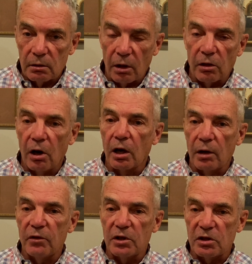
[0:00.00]
thong
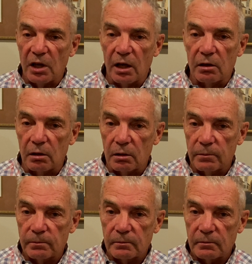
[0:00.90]
of his sandal."
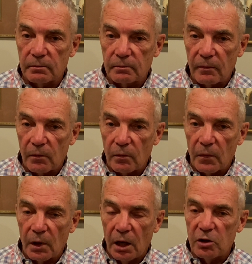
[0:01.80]

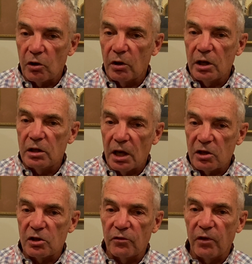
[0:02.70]
And so they
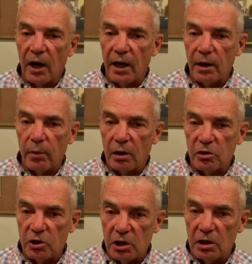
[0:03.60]
testify about
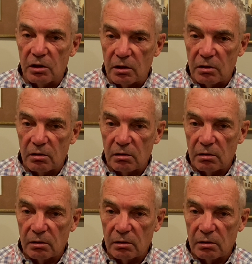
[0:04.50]
Jesus.